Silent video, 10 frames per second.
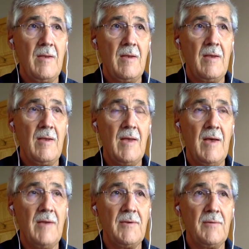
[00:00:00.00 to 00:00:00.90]

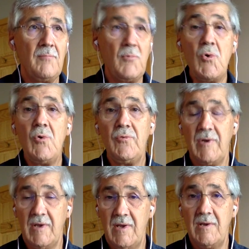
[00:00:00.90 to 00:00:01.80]
and moved
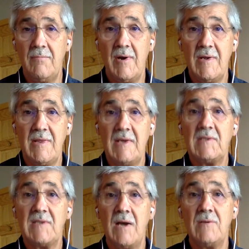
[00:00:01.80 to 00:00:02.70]
again by that
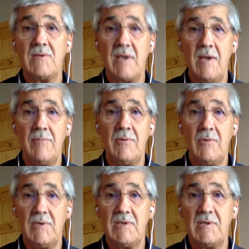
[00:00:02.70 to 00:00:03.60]
soundscape in
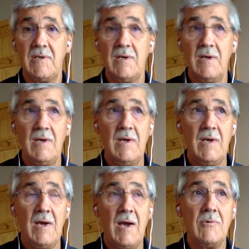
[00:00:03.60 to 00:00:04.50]
which
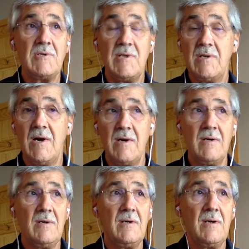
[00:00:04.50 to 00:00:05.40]
I was a young
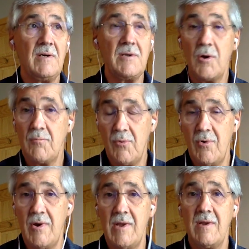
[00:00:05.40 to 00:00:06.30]
boy